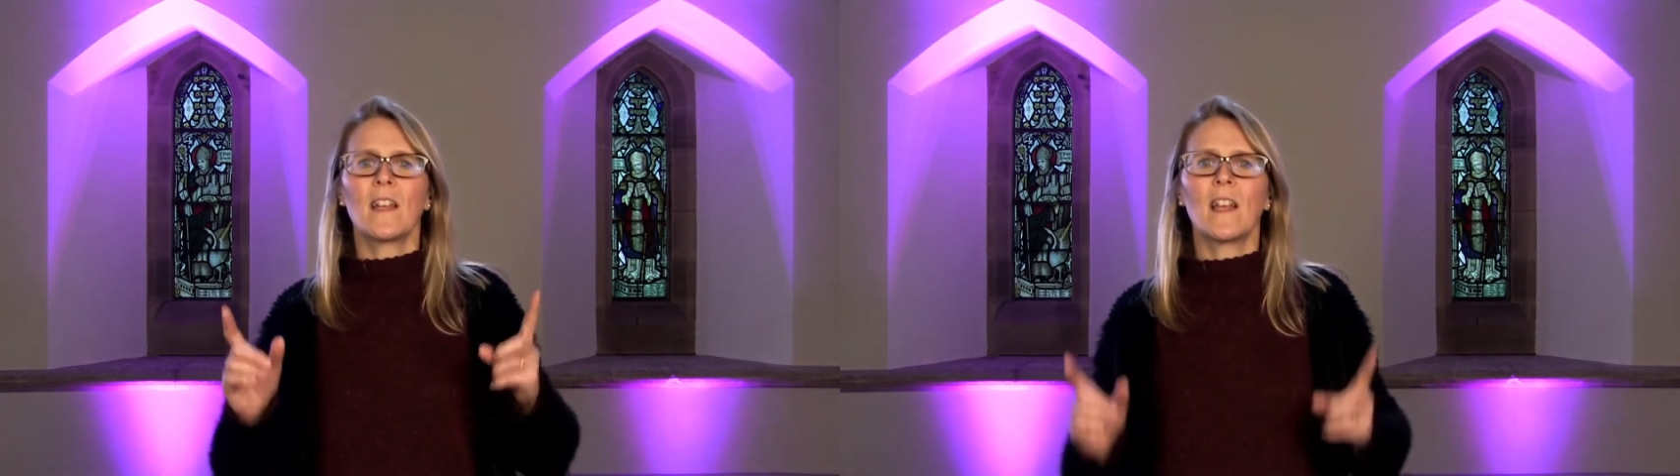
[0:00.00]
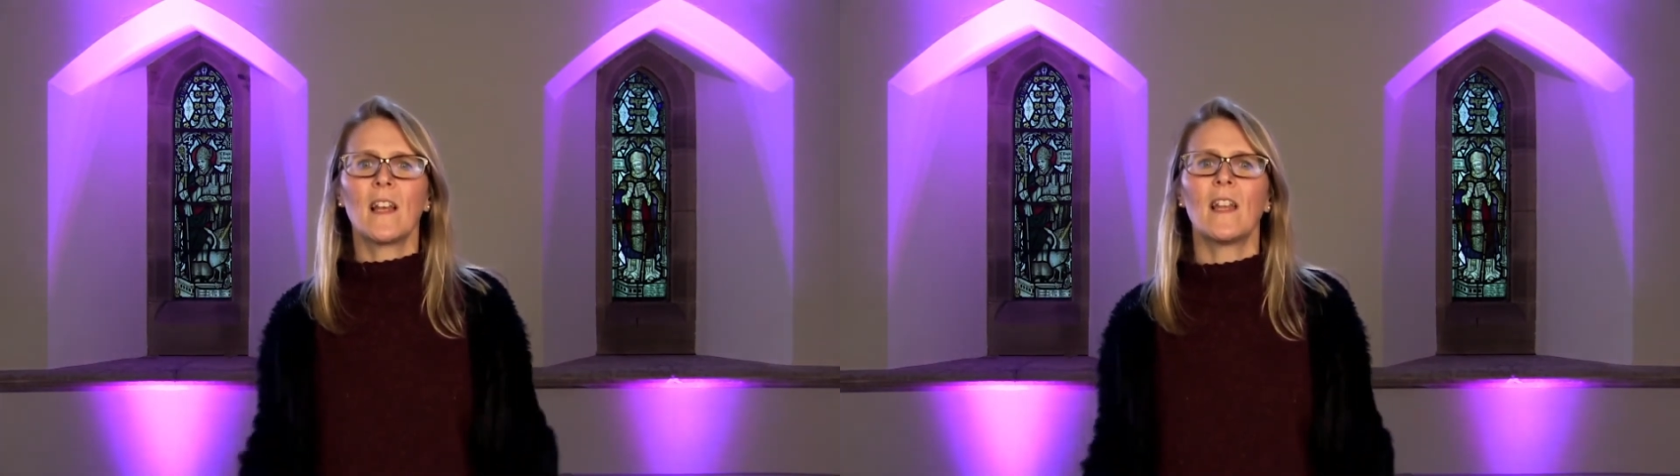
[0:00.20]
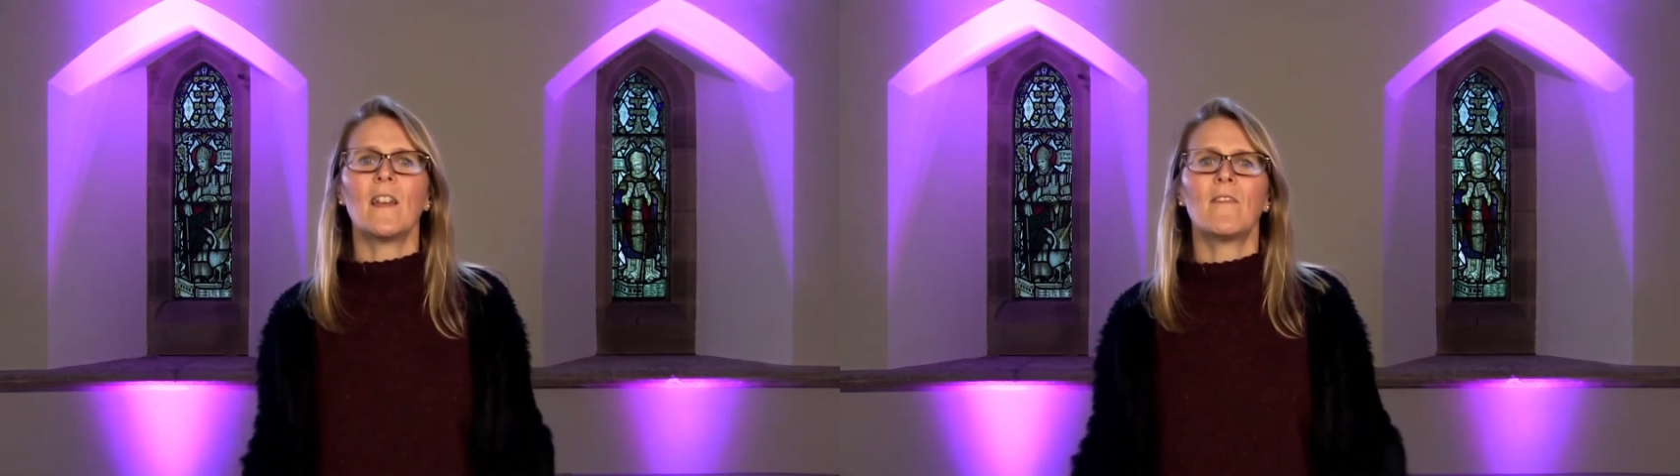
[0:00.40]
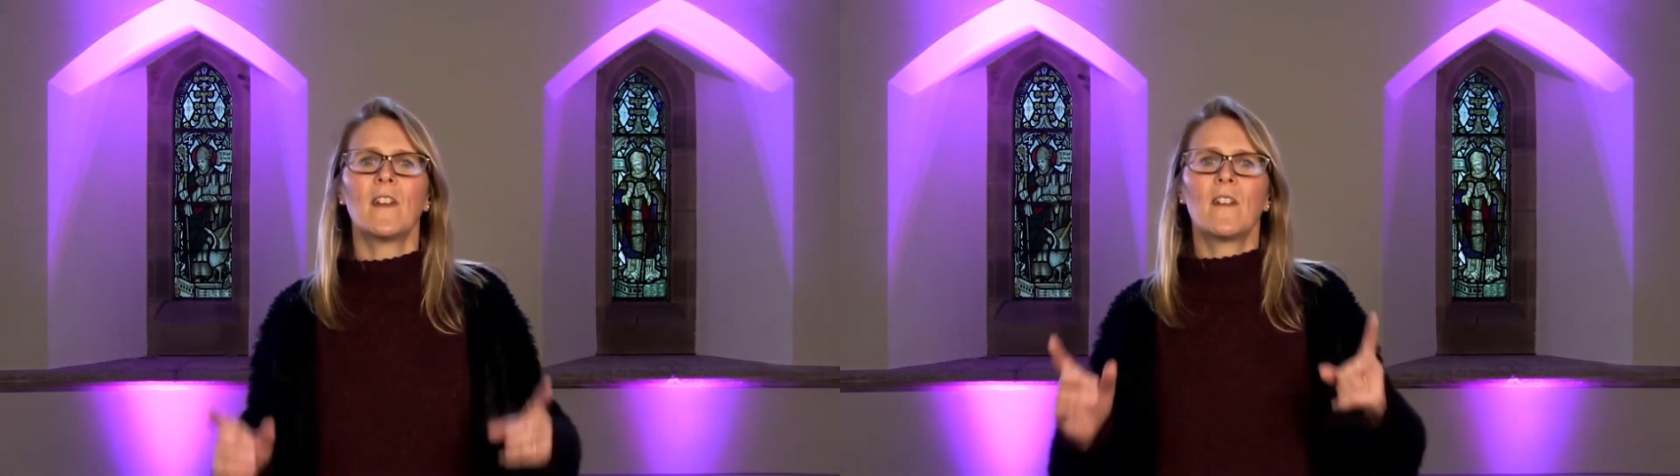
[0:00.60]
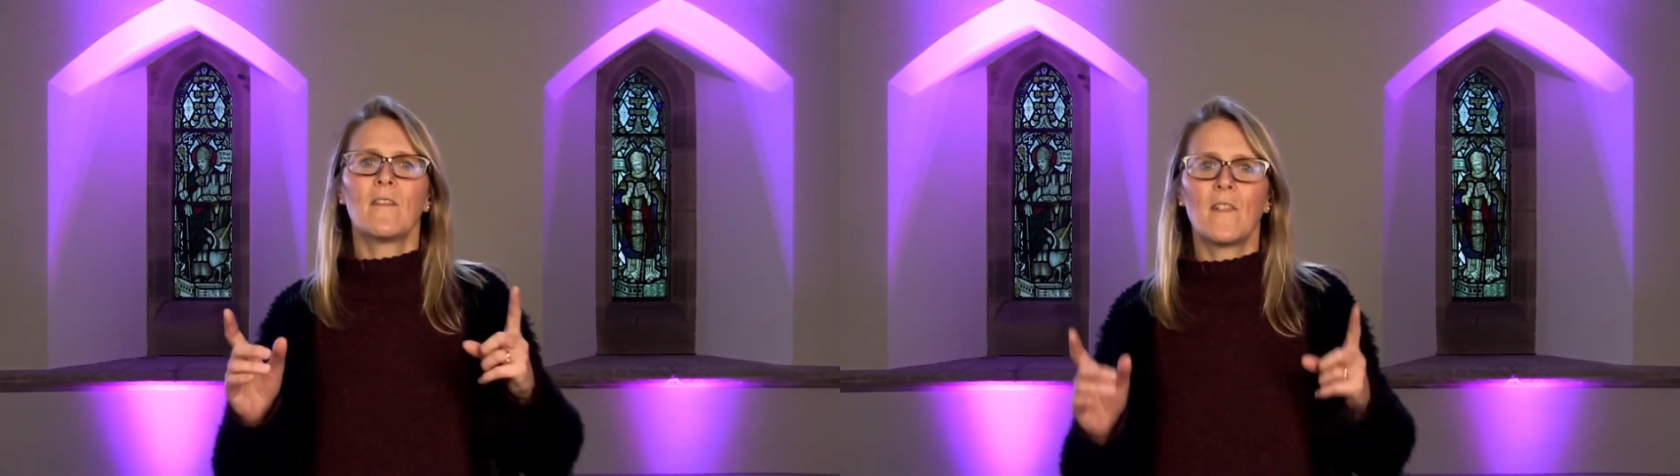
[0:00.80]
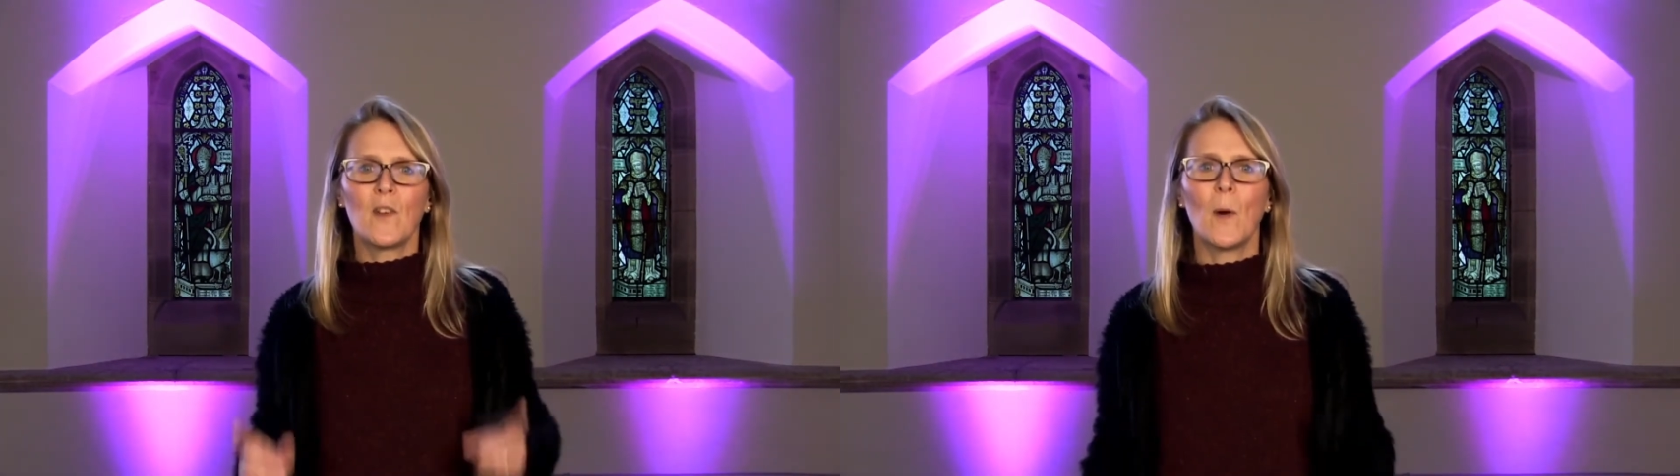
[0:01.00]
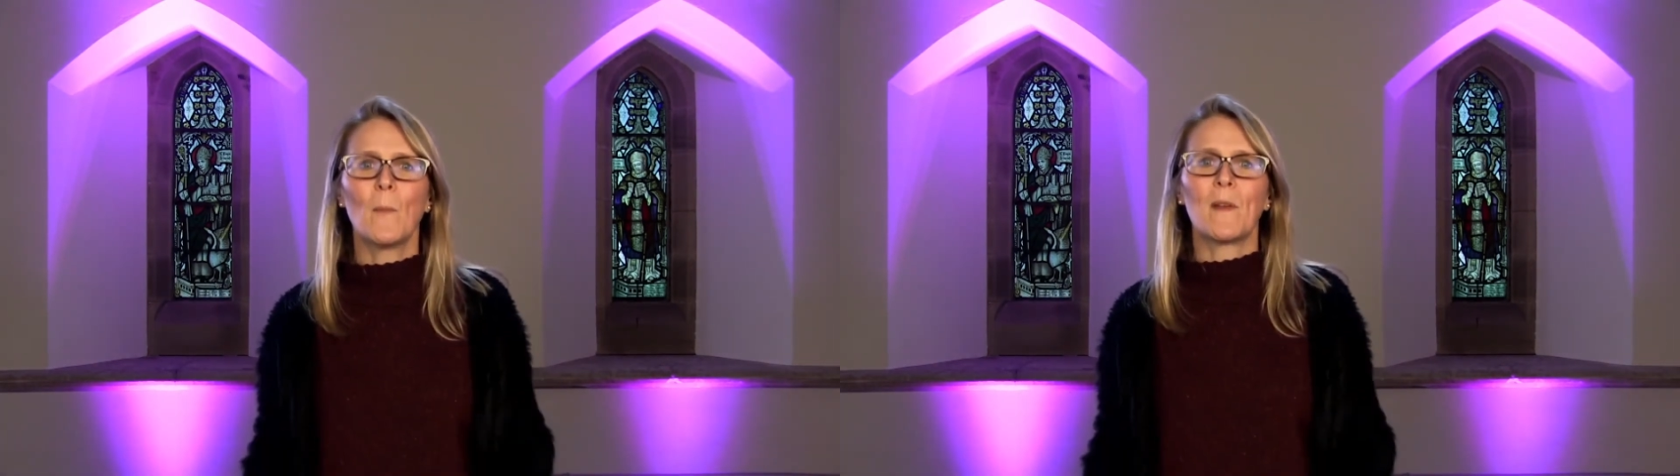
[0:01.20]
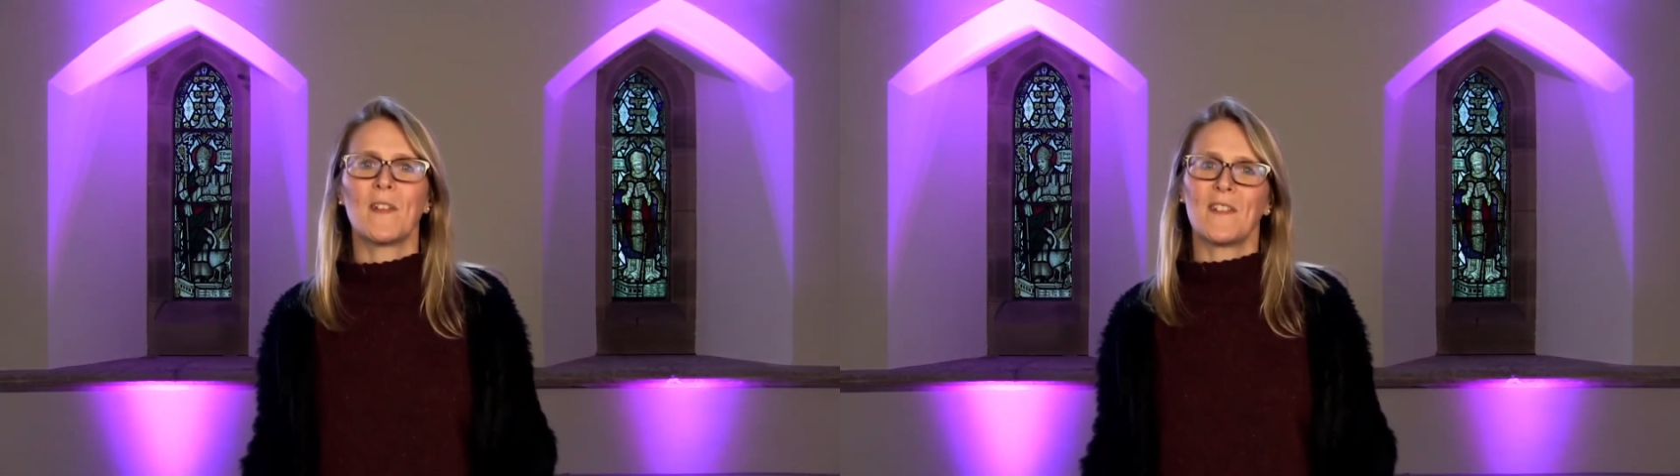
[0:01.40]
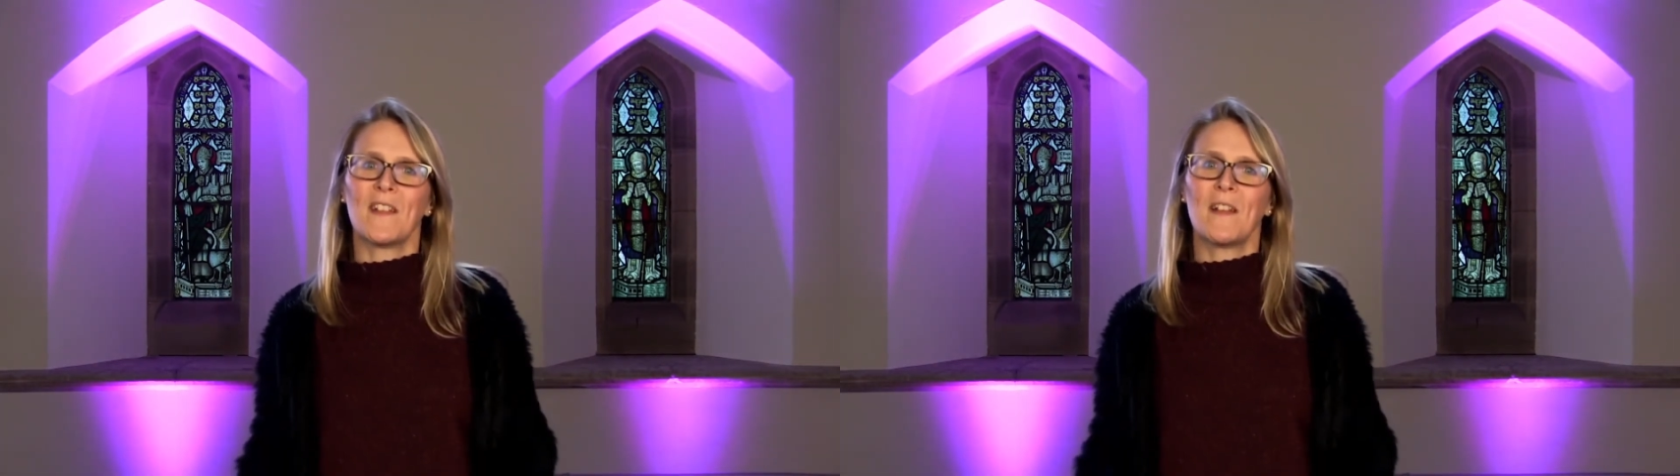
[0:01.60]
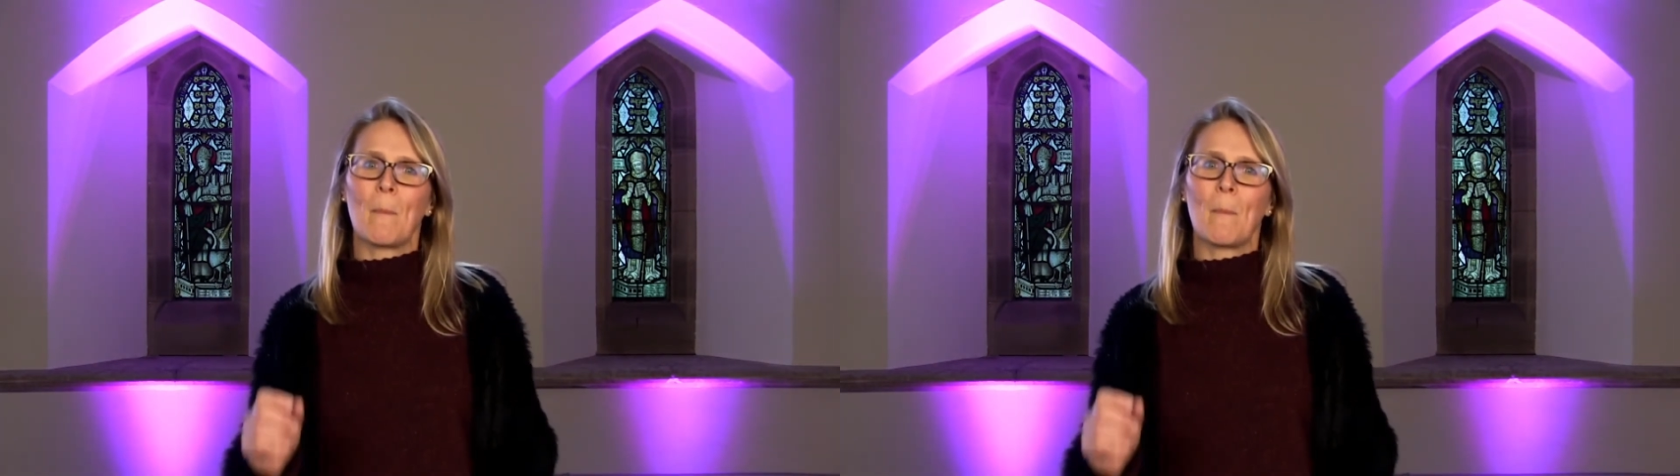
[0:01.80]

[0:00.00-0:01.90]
cliff phenomenon